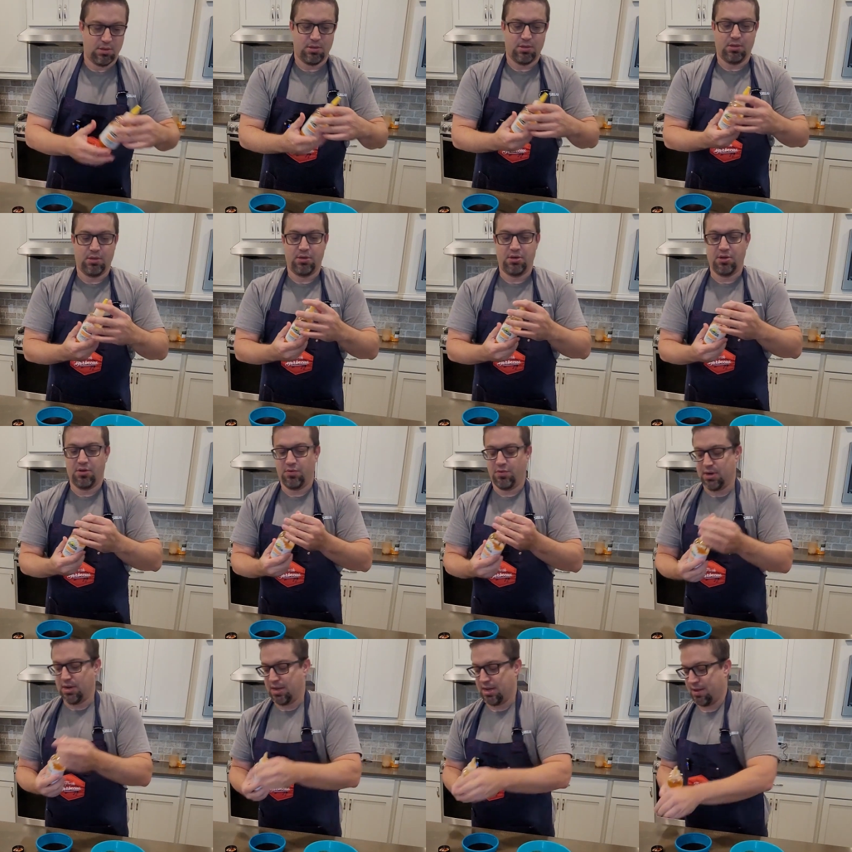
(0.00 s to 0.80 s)
you
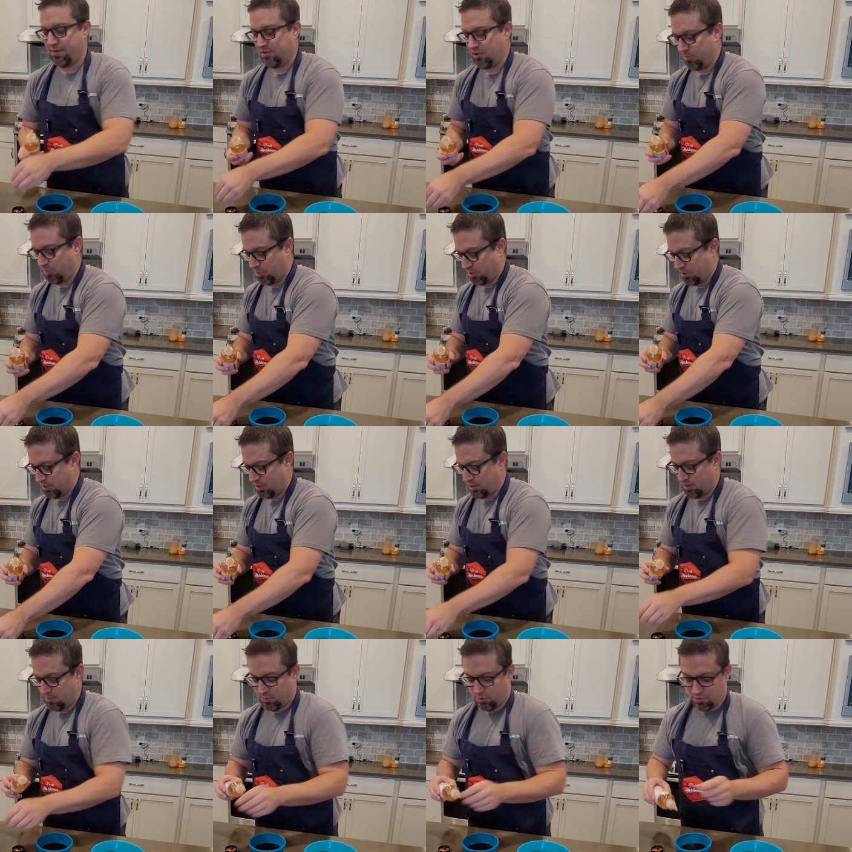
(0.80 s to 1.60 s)
don't have to put
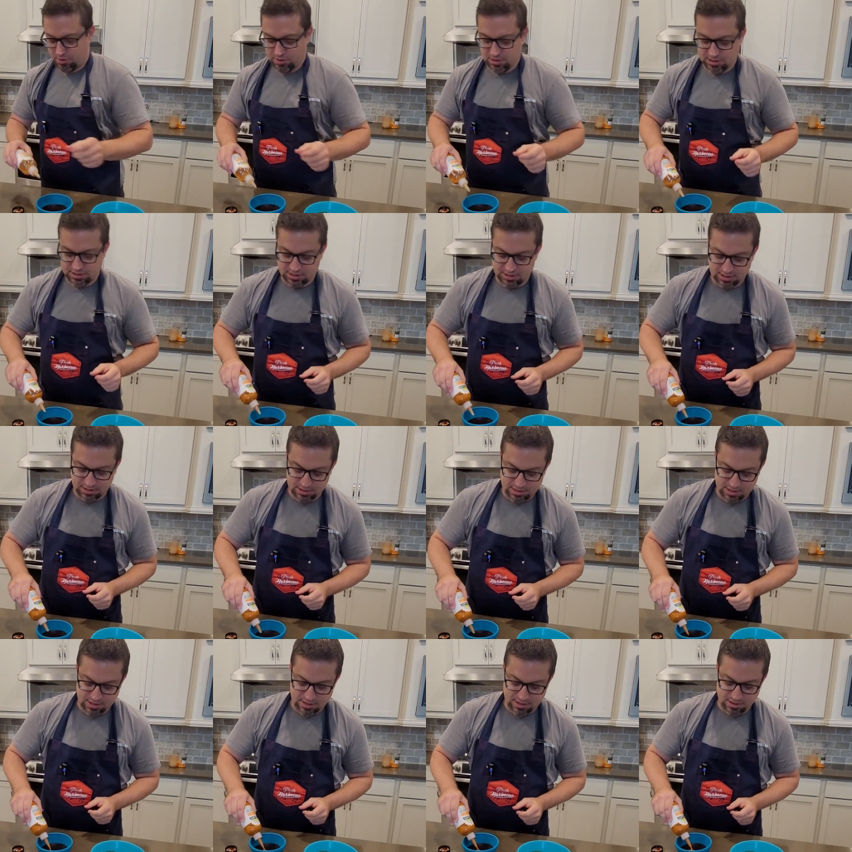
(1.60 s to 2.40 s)
any more of this
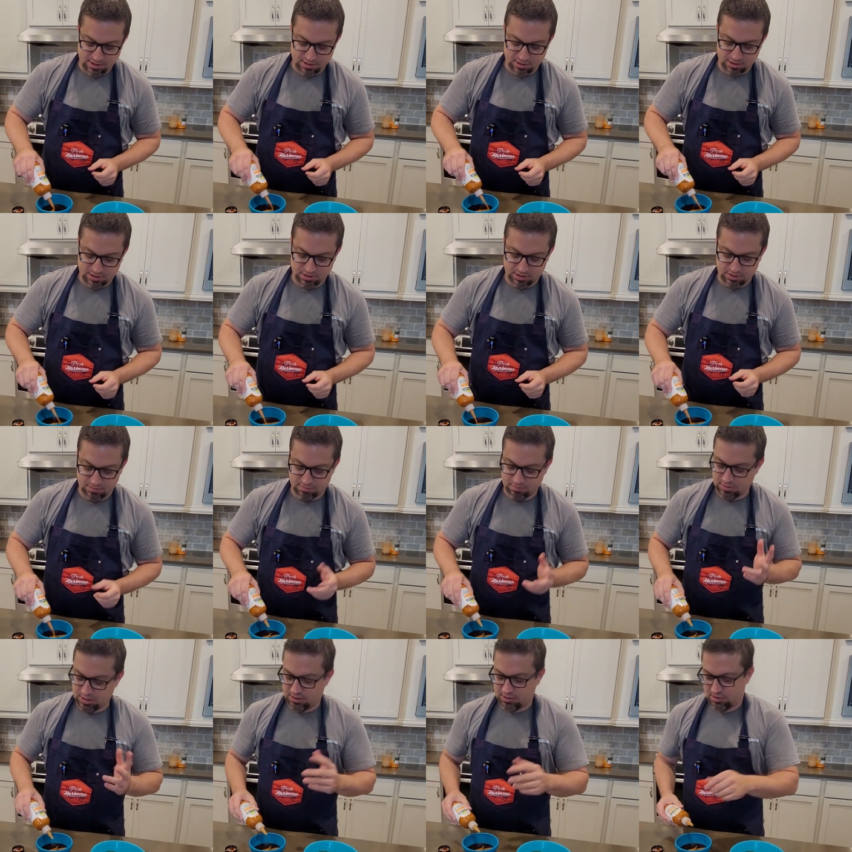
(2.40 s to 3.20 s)
in there because
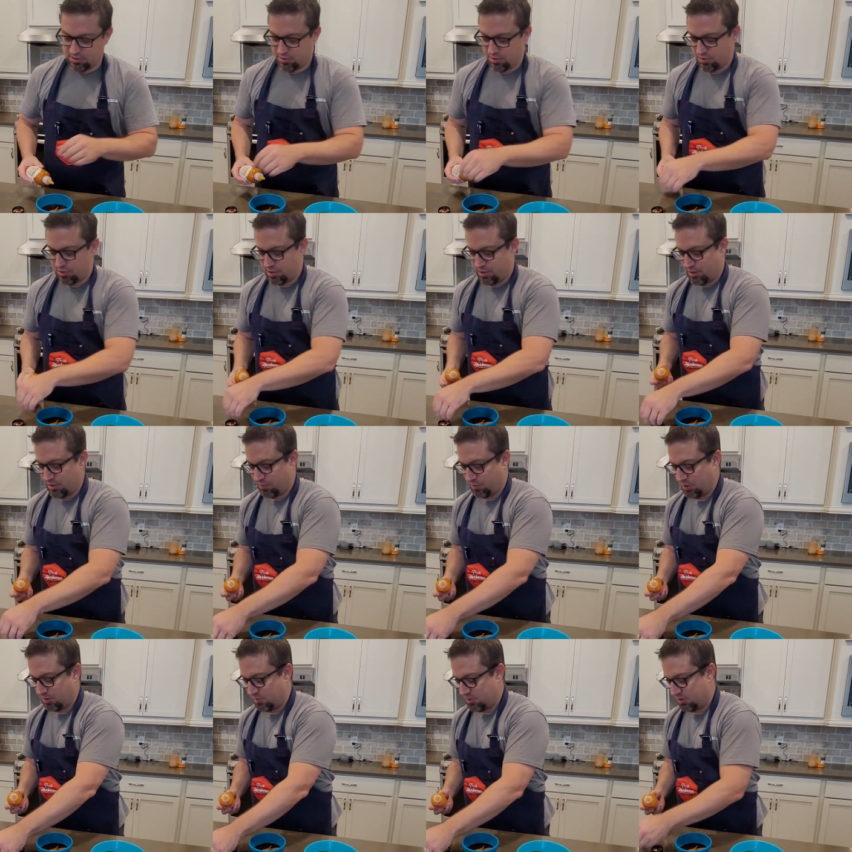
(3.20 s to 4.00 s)
it's on the
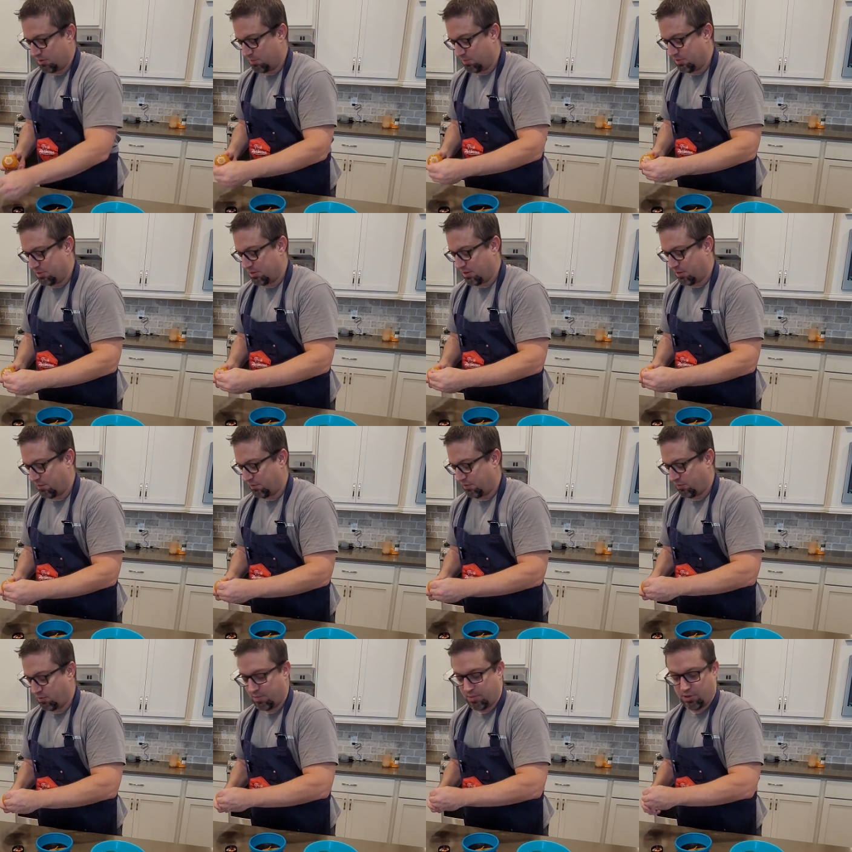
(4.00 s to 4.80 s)
ribs
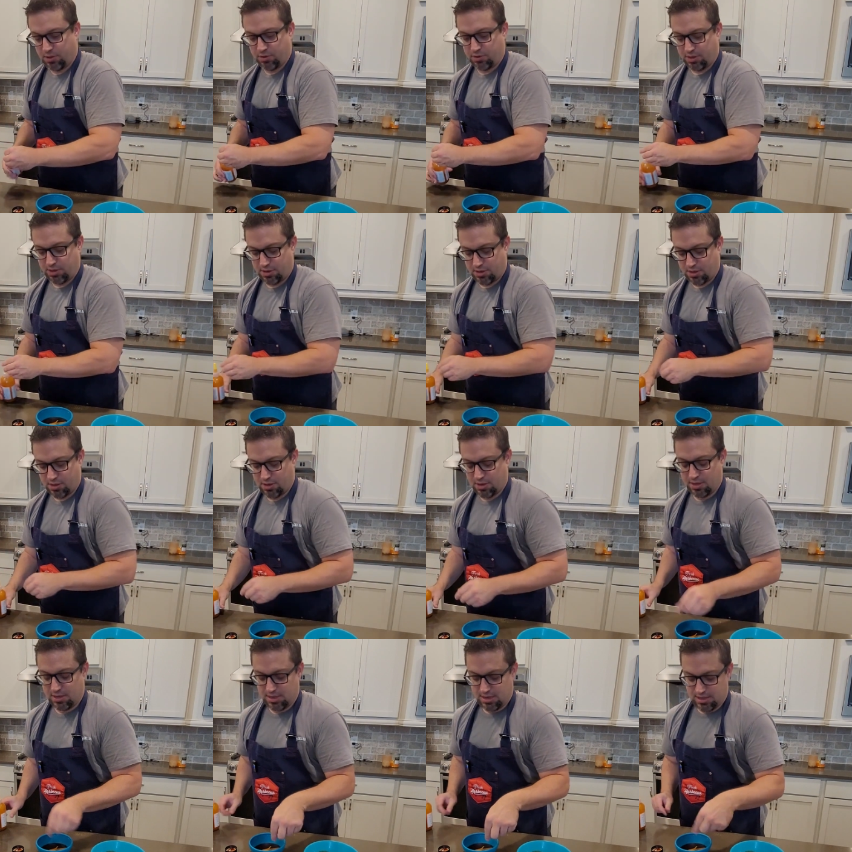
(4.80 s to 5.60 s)
themselves from earlier.
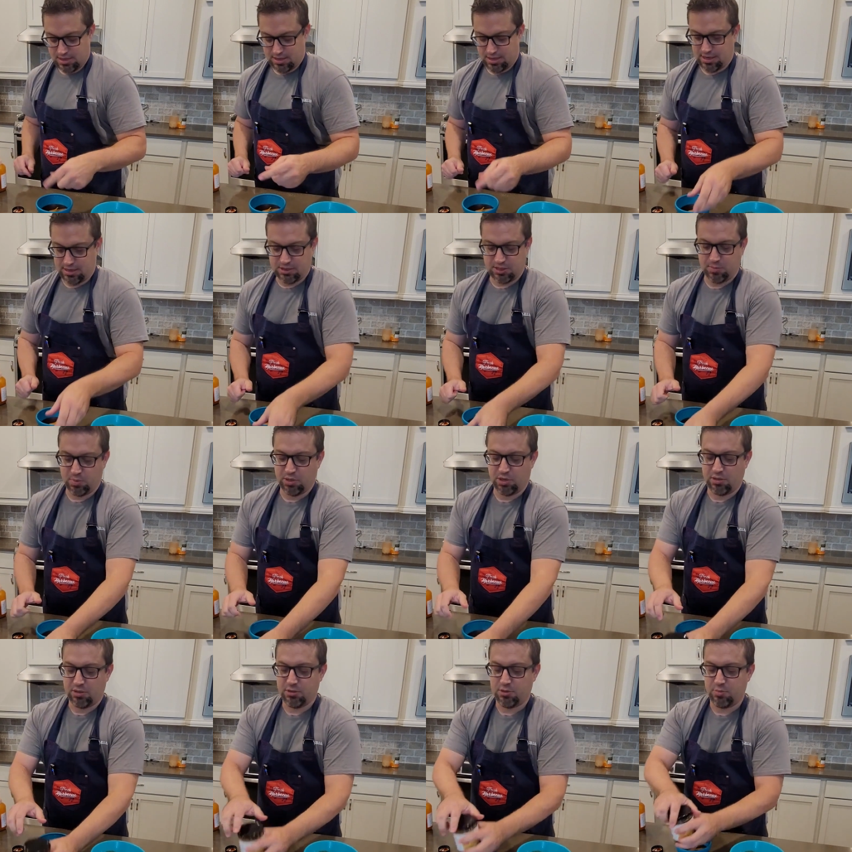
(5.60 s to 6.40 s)
I just
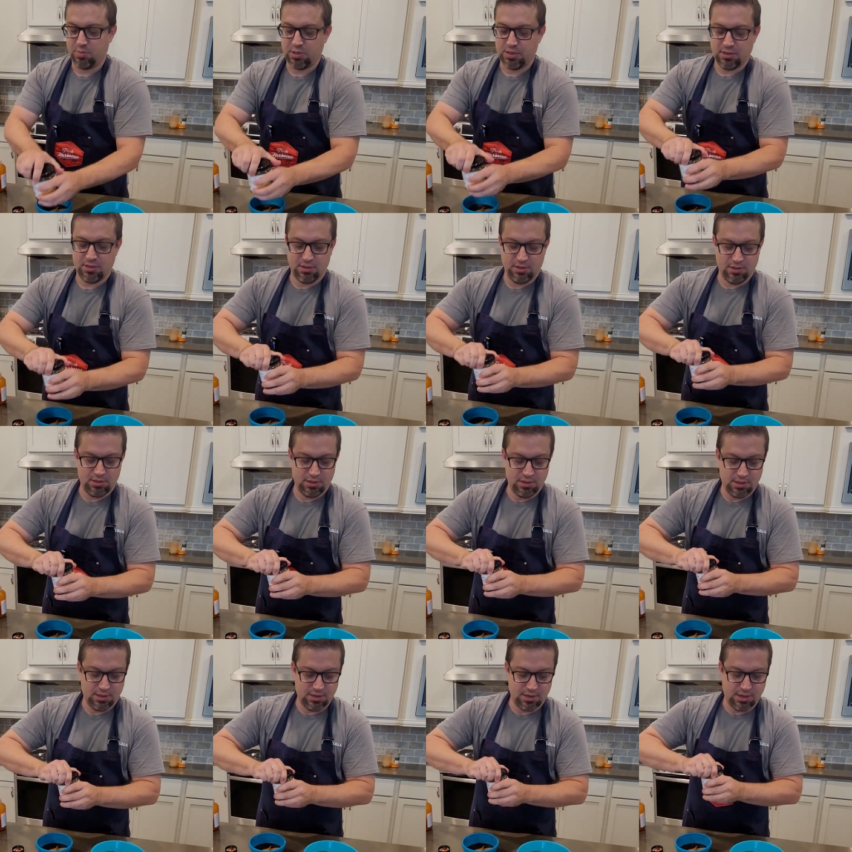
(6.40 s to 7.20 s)
put a little bit,
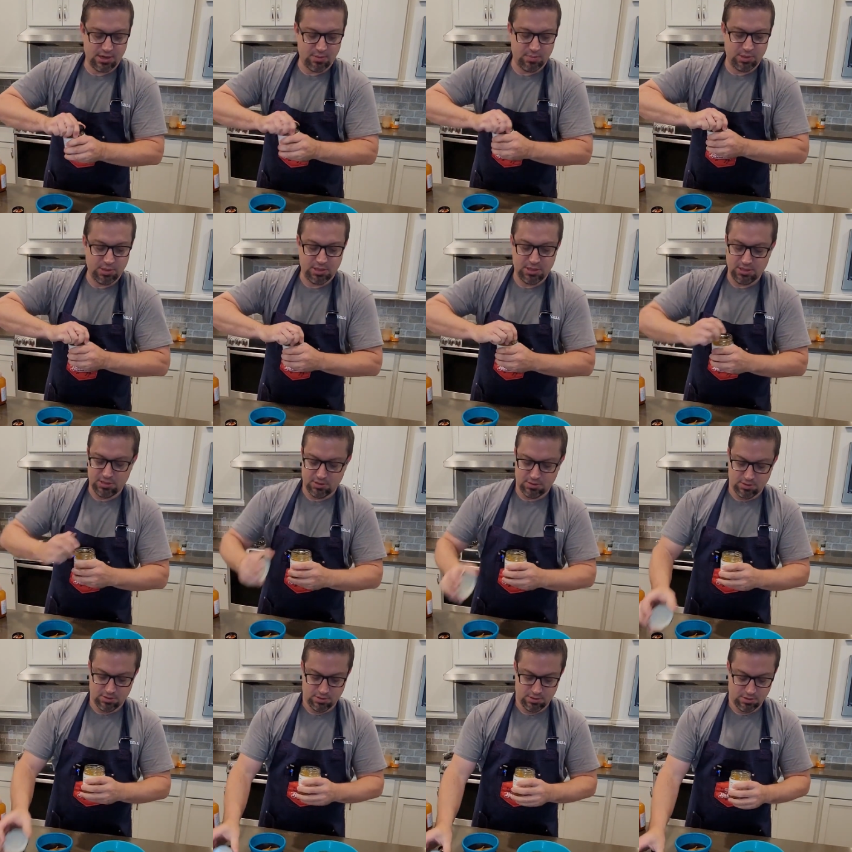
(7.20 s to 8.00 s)
not a big
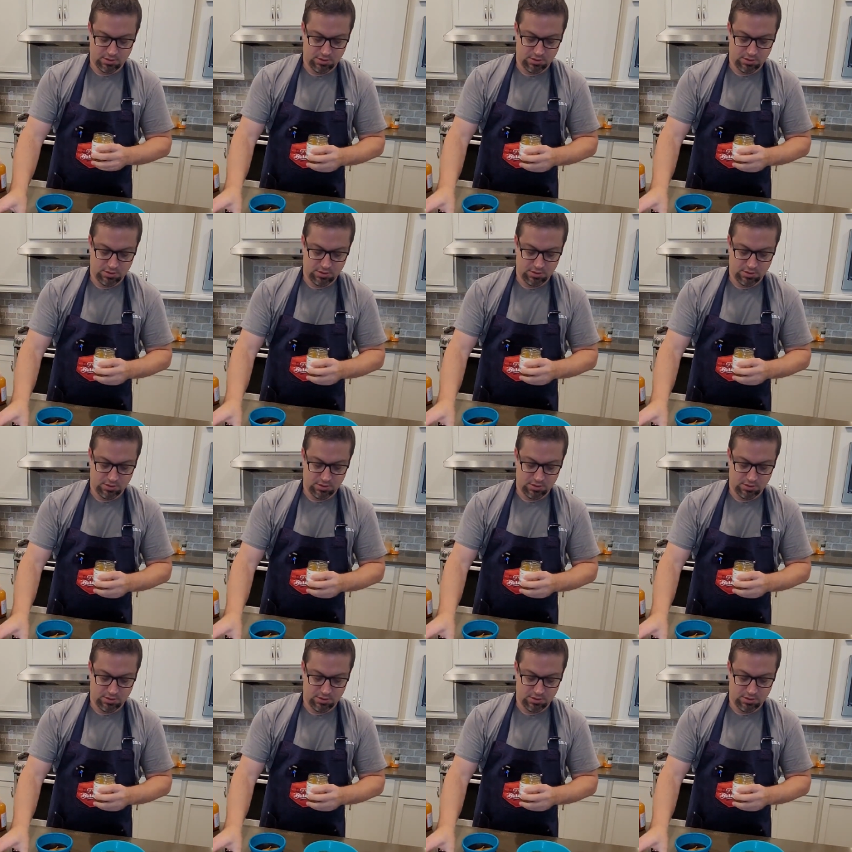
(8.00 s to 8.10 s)
deal.